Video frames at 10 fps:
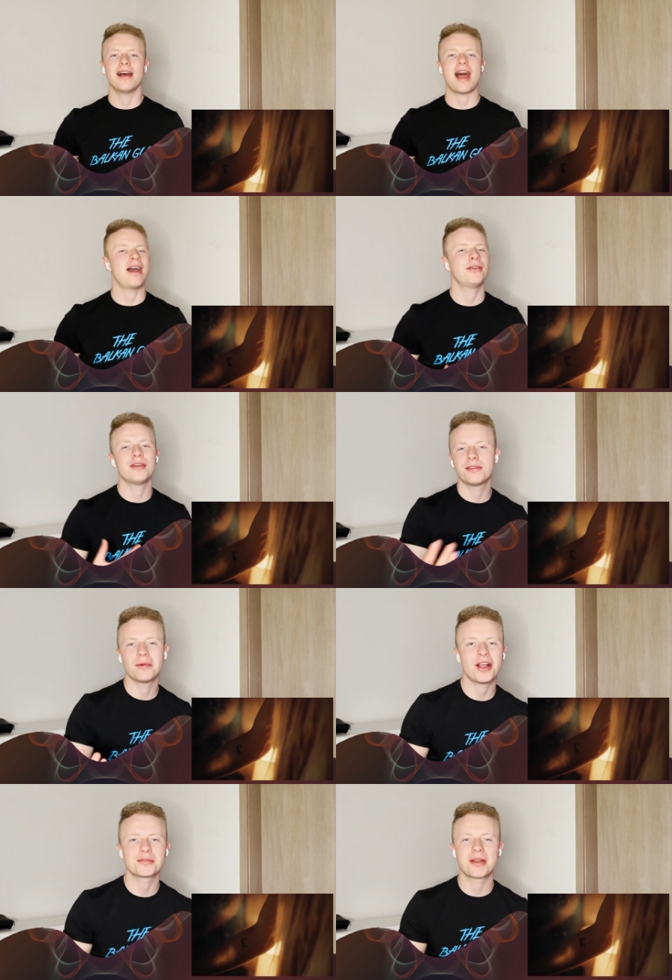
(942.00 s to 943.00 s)
I don't know if you
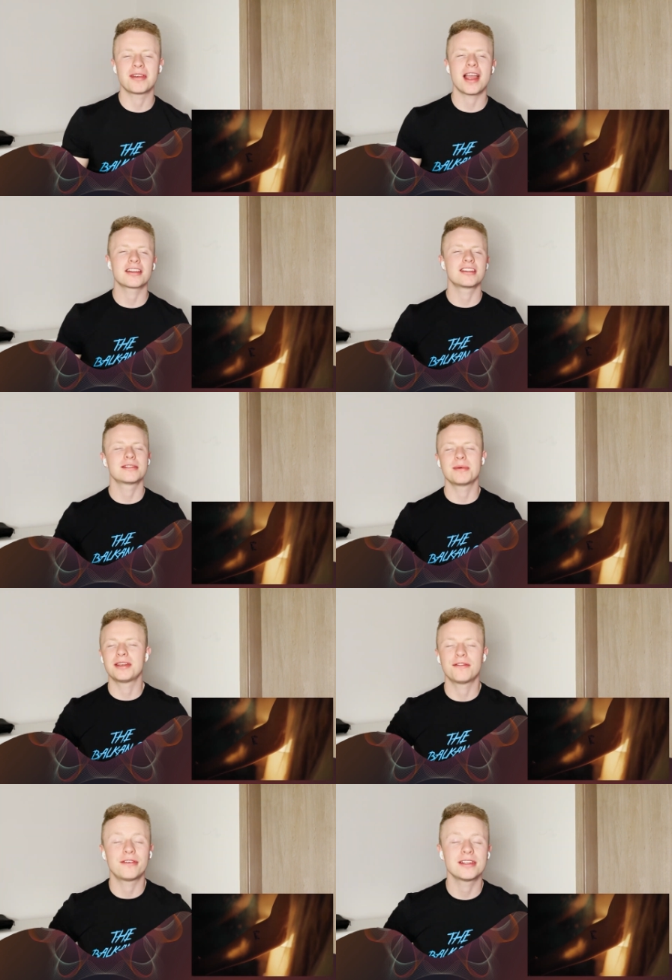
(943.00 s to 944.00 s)
watch my reactions, but
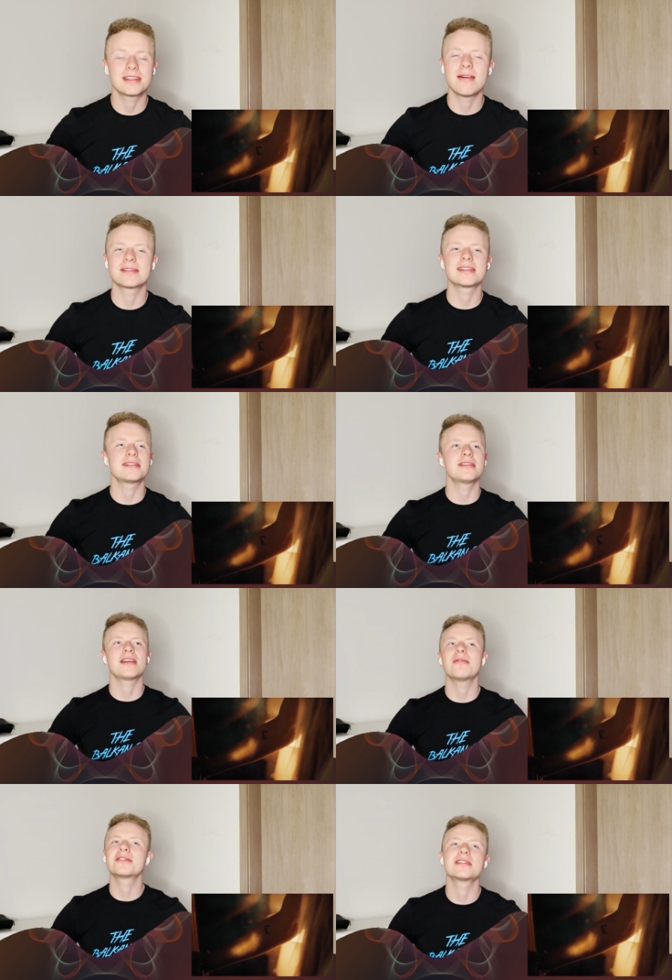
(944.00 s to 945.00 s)
the first time I was listening,
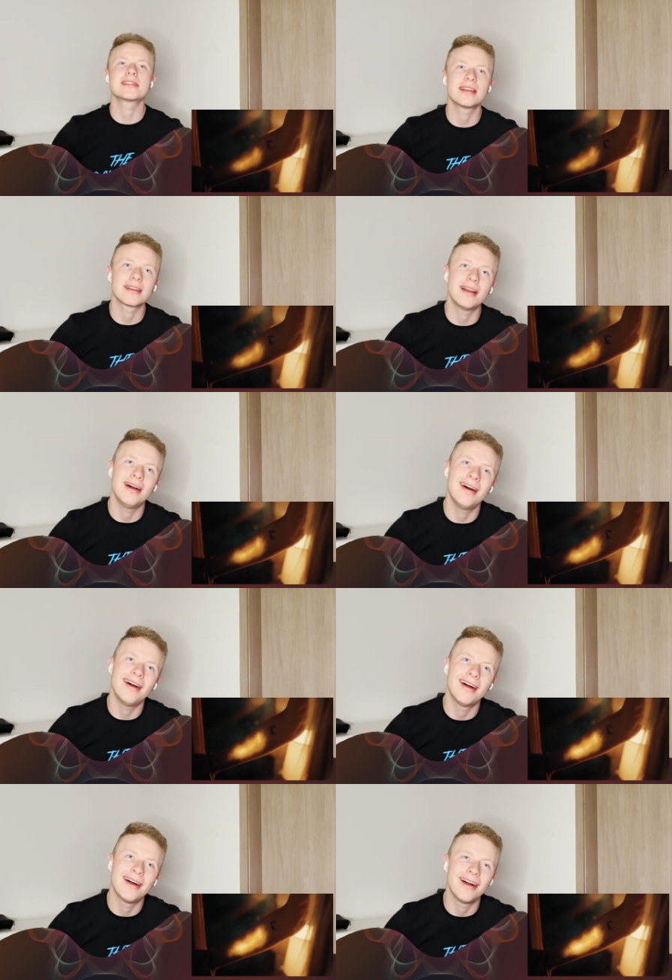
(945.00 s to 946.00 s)
I was just like,
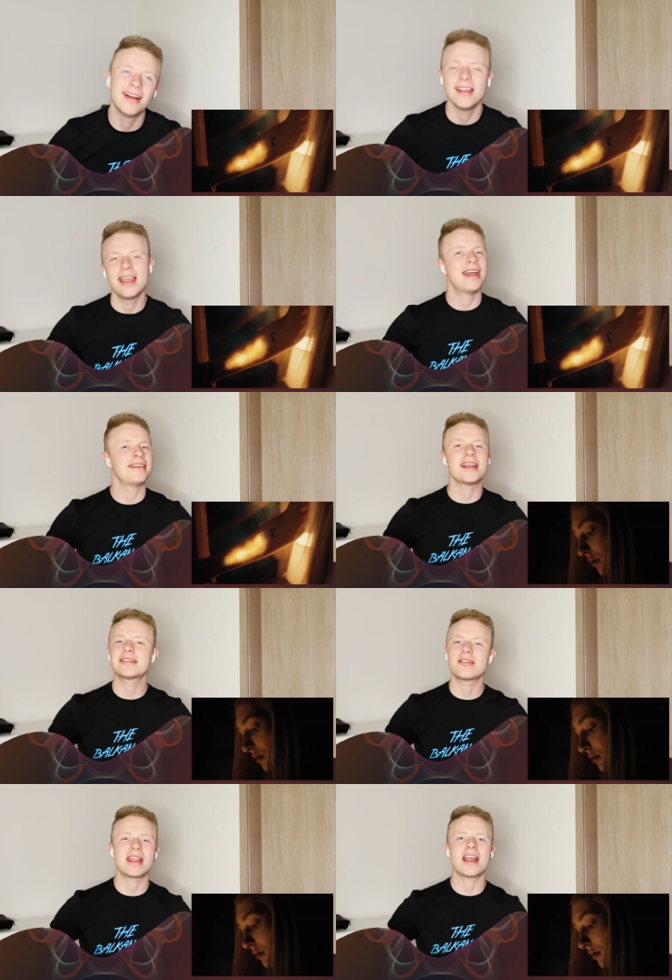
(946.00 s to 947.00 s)
and that's
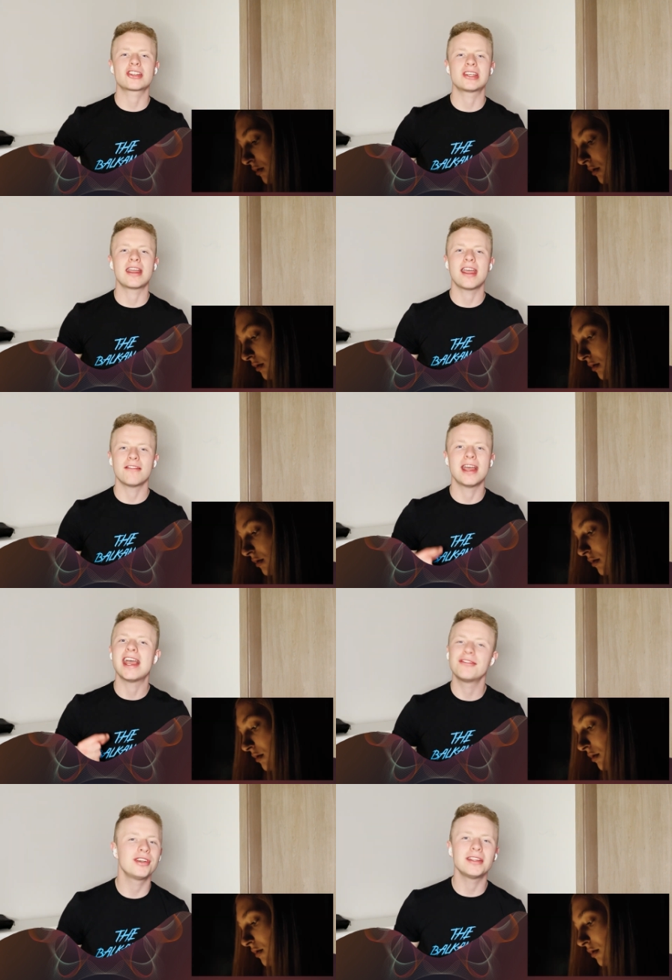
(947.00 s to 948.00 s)
the reaction I have
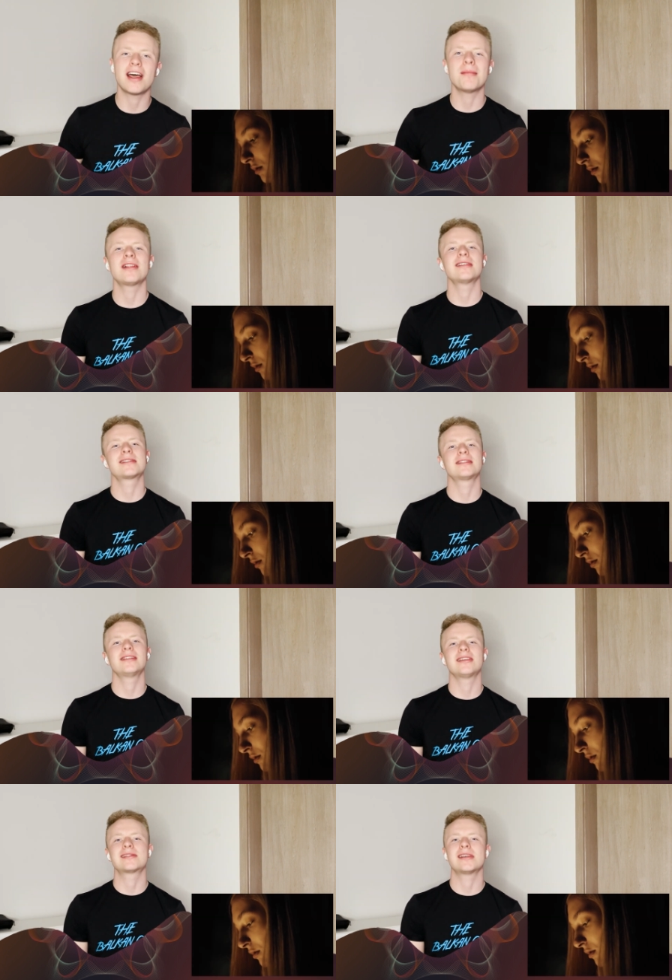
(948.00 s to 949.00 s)
every time I listen to
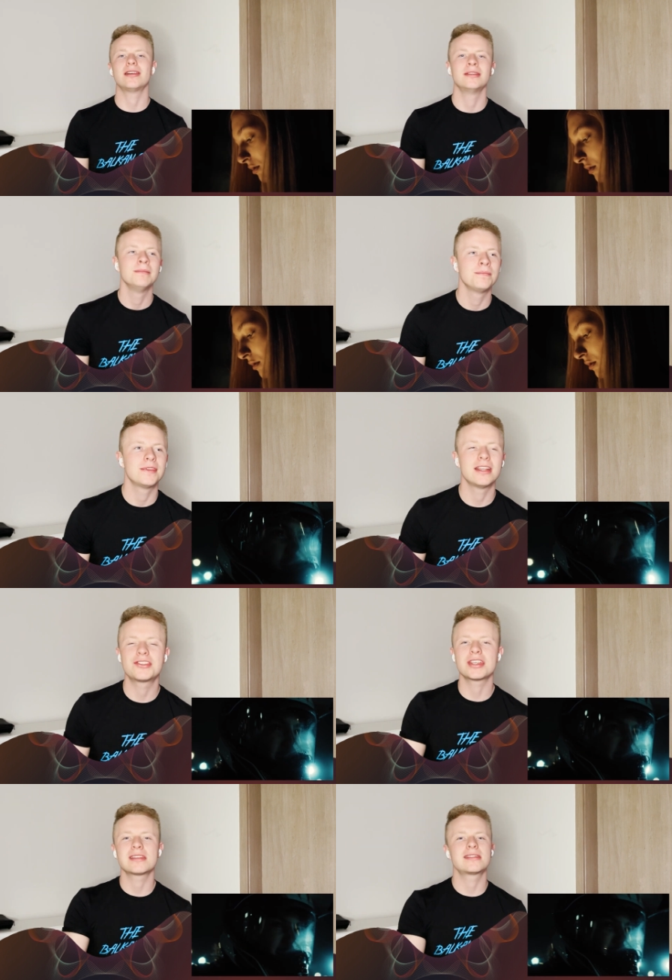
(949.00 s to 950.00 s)
this song. It
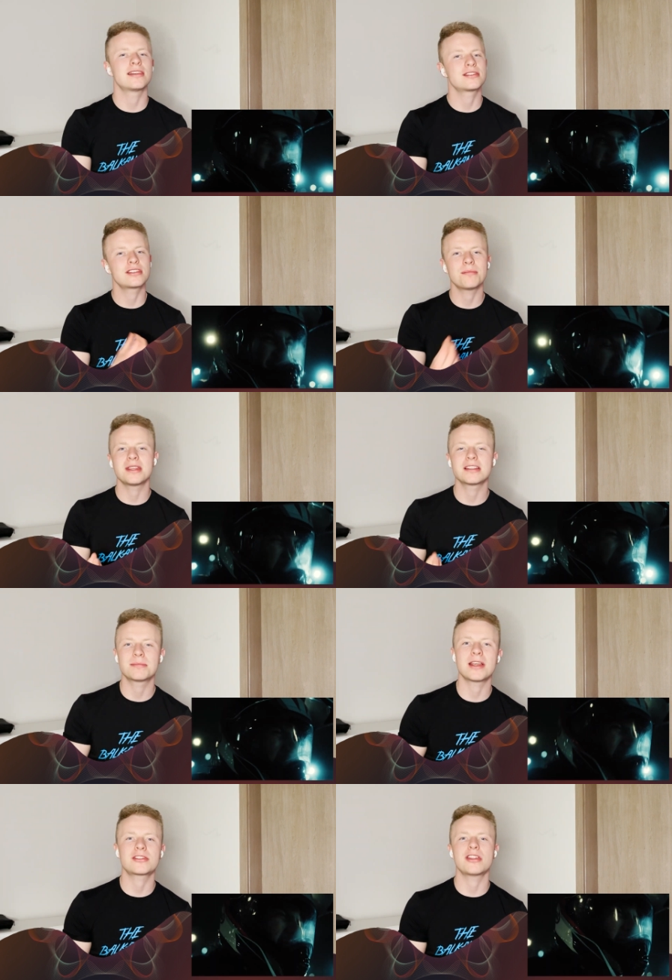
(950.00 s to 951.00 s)
just, there's something
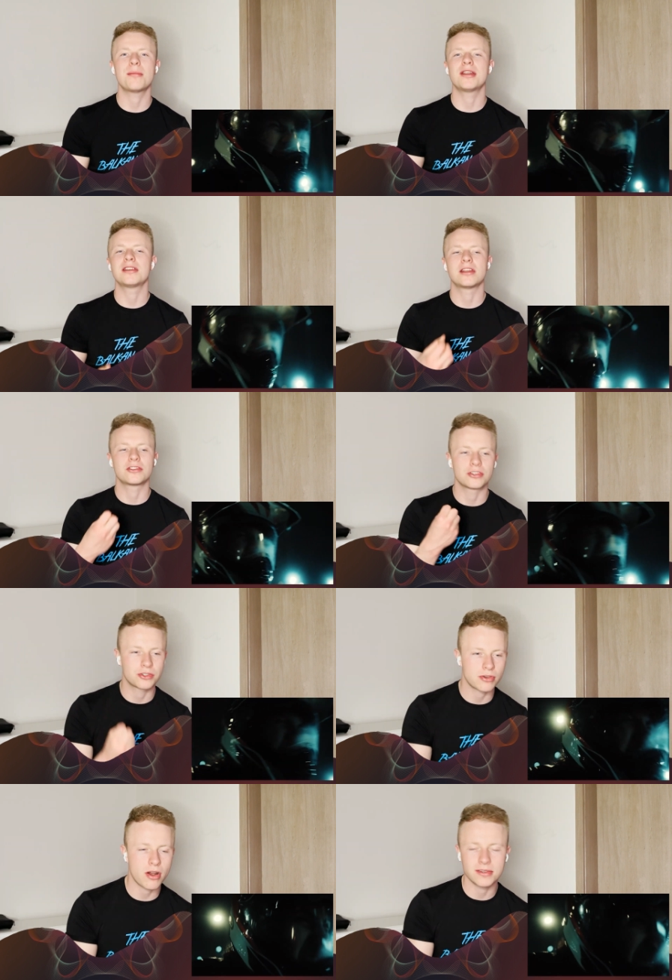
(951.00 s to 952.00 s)
special about it that
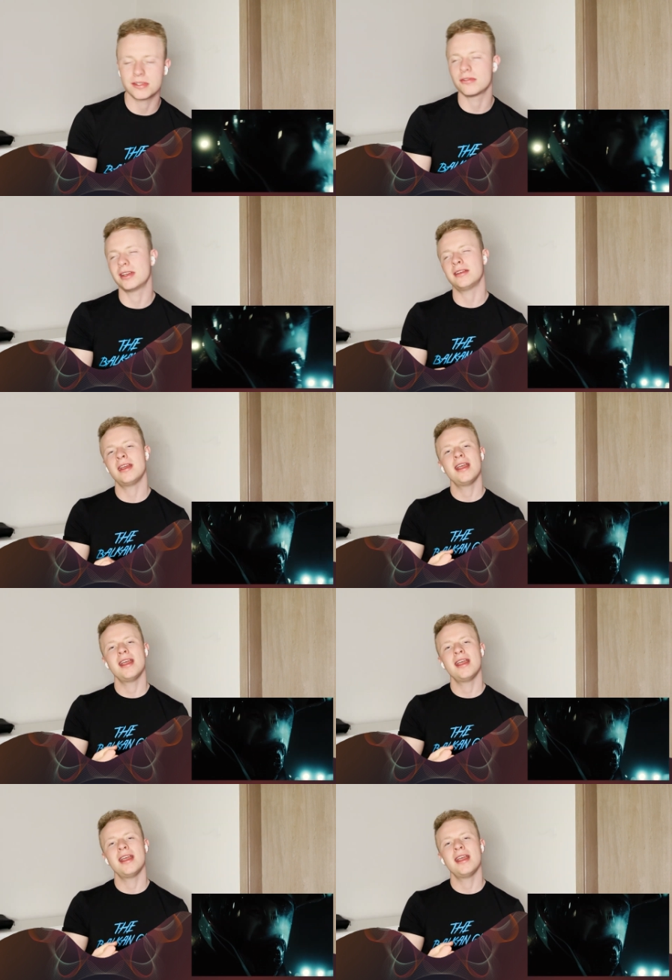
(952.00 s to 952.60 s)
just draws you in,